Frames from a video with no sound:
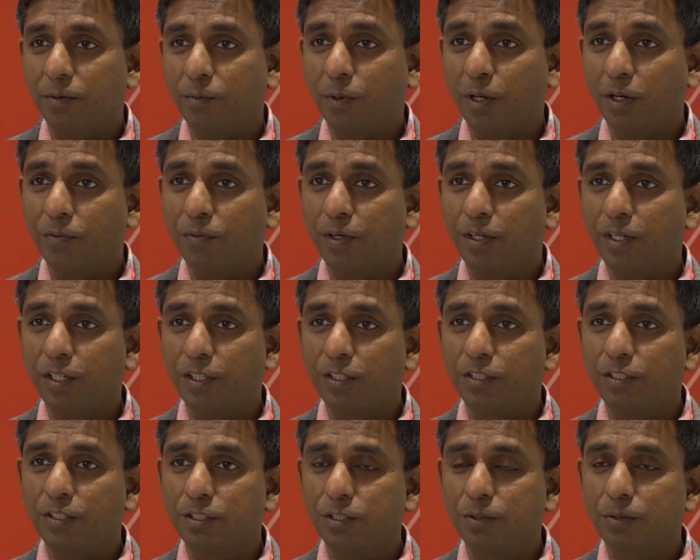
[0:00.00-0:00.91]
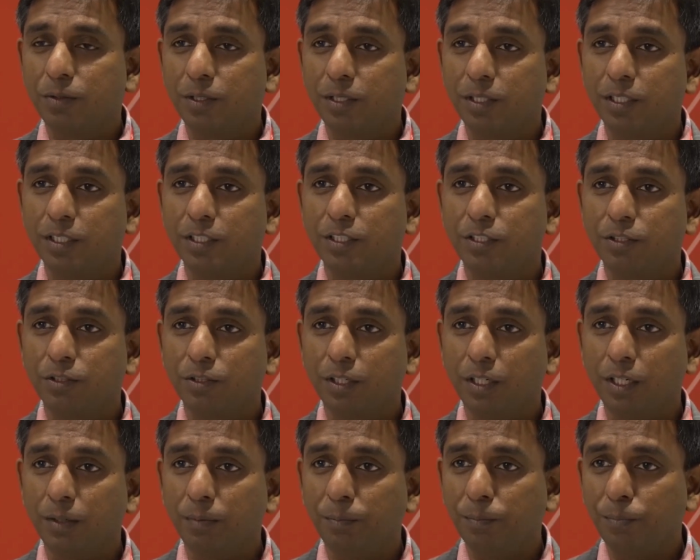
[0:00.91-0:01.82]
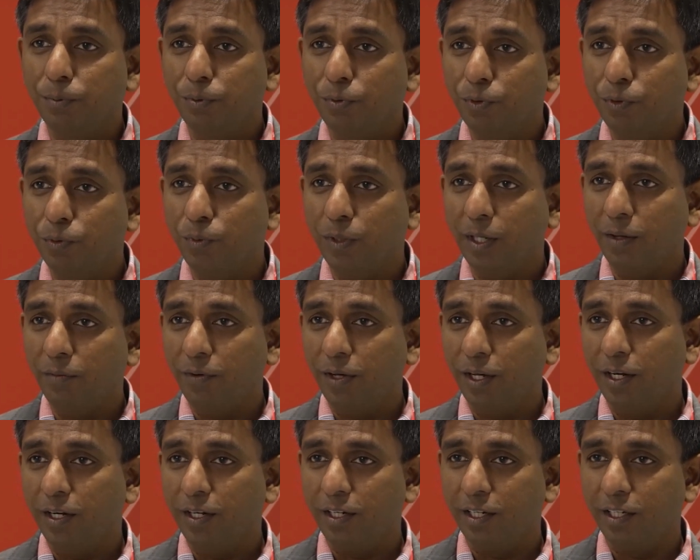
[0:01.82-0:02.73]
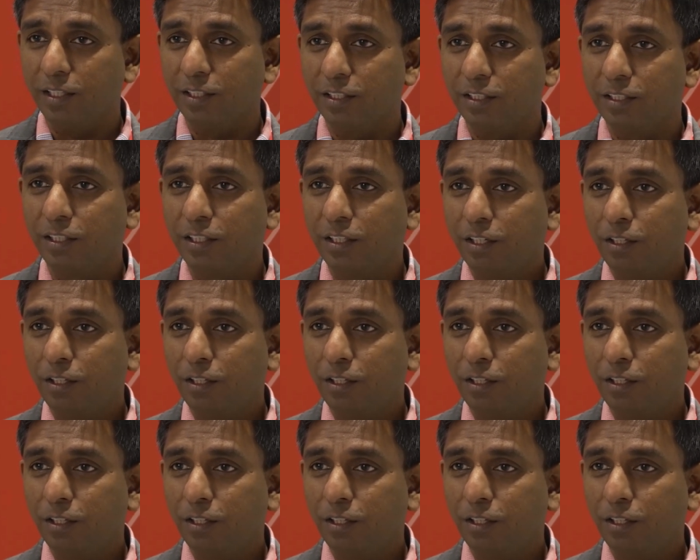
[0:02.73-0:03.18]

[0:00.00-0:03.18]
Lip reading: What we need to do is to improve awareness,